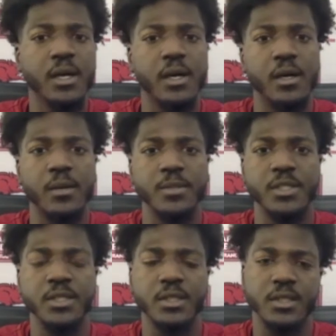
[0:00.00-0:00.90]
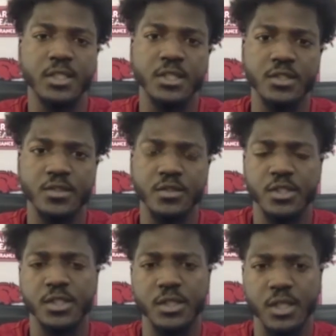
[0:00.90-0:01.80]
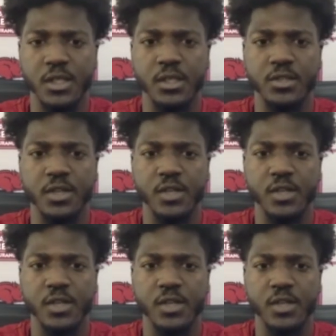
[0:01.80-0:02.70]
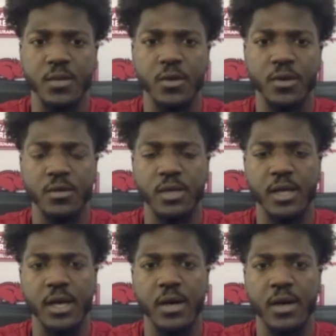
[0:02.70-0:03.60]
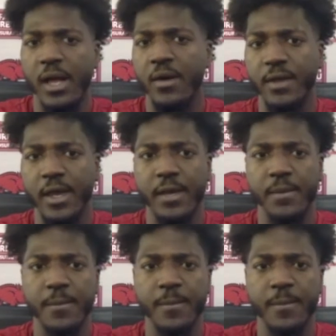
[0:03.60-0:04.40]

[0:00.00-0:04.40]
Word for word: Um, just, just, just uh, trying to work on our, on our game.